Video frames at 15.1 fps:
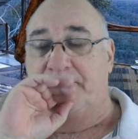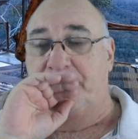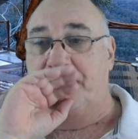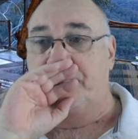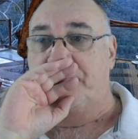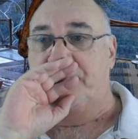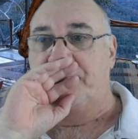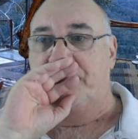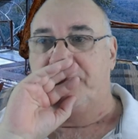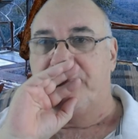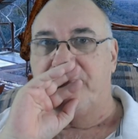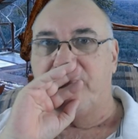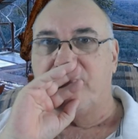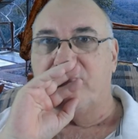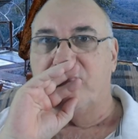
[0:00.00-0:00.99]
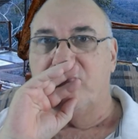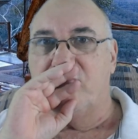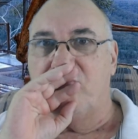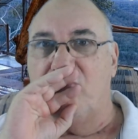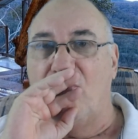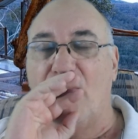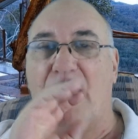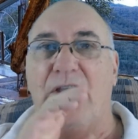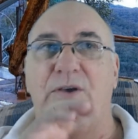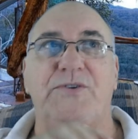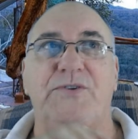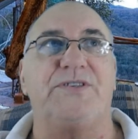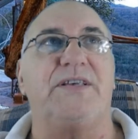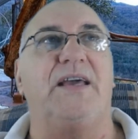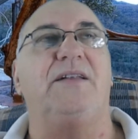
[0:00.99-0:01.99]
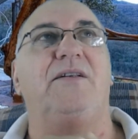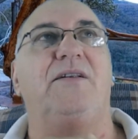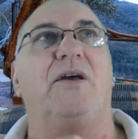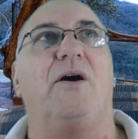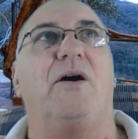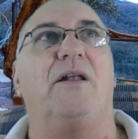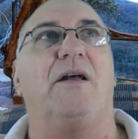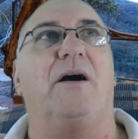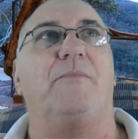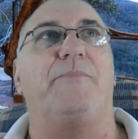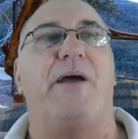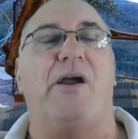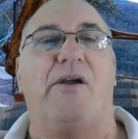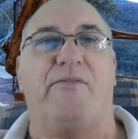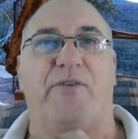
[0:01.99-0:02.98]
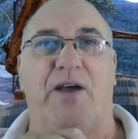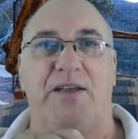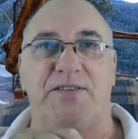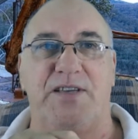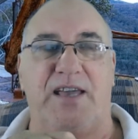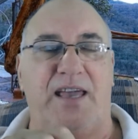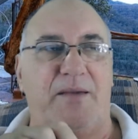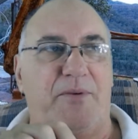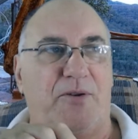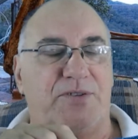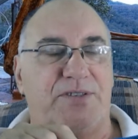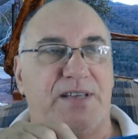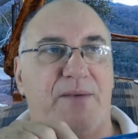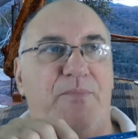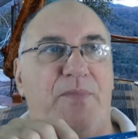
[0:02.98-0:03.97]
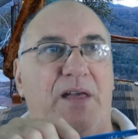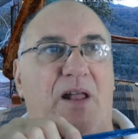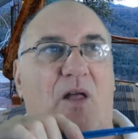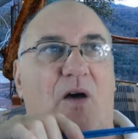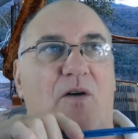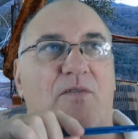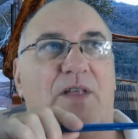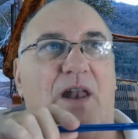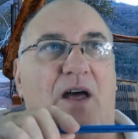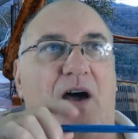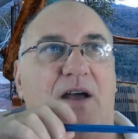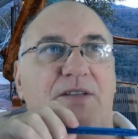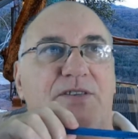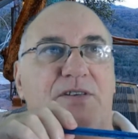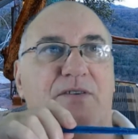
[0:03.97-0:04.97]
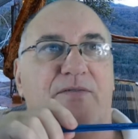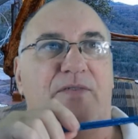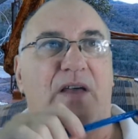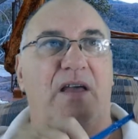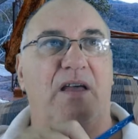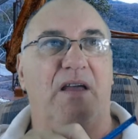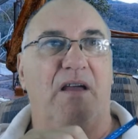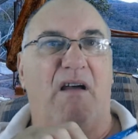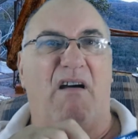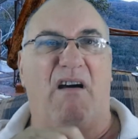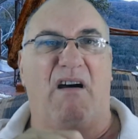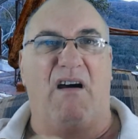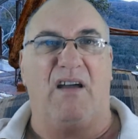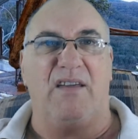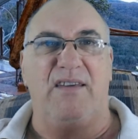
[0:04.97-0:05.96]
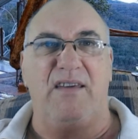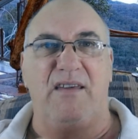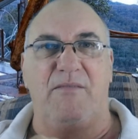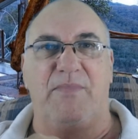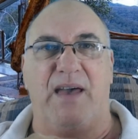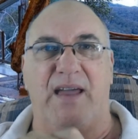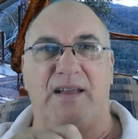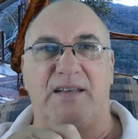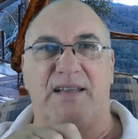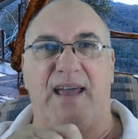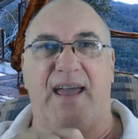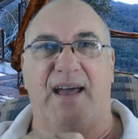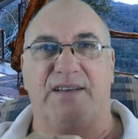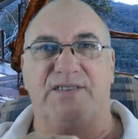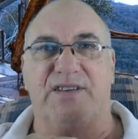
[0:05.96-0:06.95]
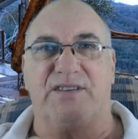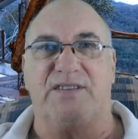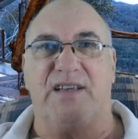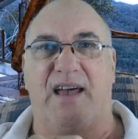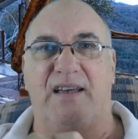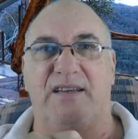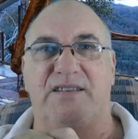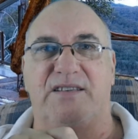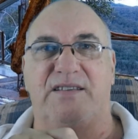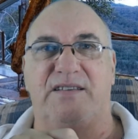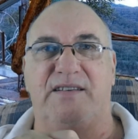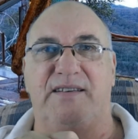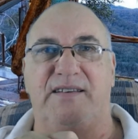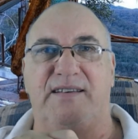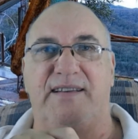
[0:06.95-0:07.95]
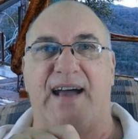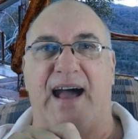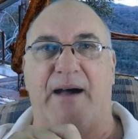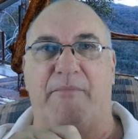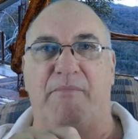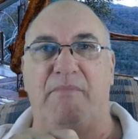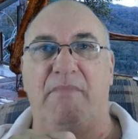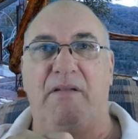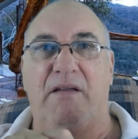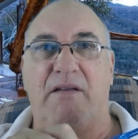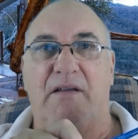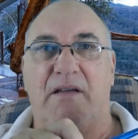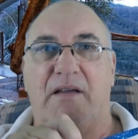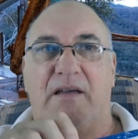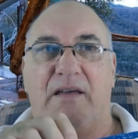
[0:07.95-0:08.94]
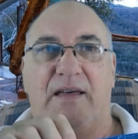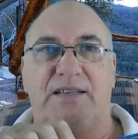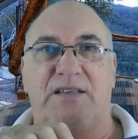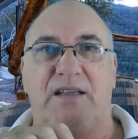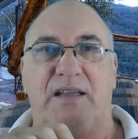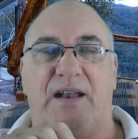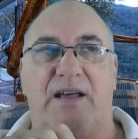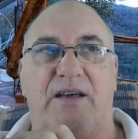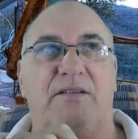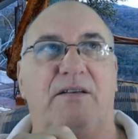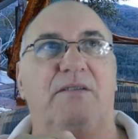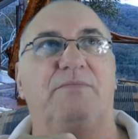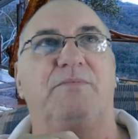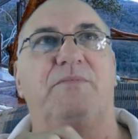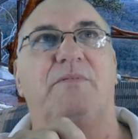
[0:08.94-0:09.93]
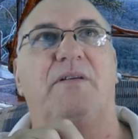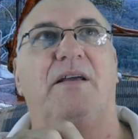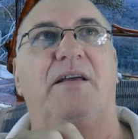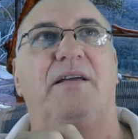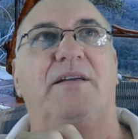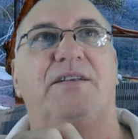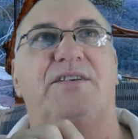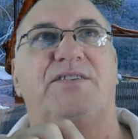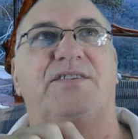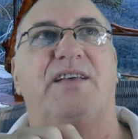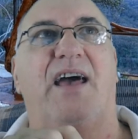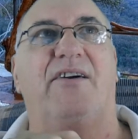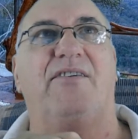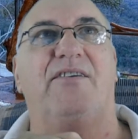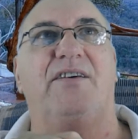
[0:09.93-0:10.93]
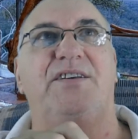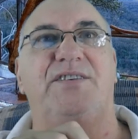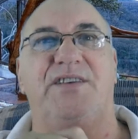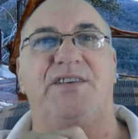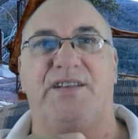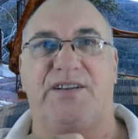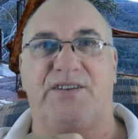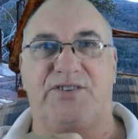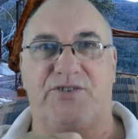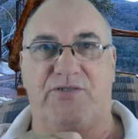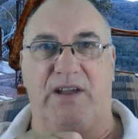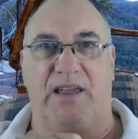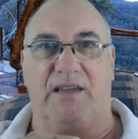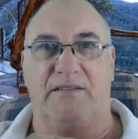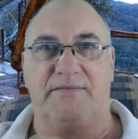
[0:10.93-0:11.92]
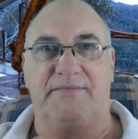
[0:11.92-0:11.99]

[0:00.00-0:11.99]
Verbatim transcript: who said, uh, I'm paraphrasing here, but it was something along the lines of, "Oh, you magtowers are so dumb. That's you know, uh, you're just so easy to trick."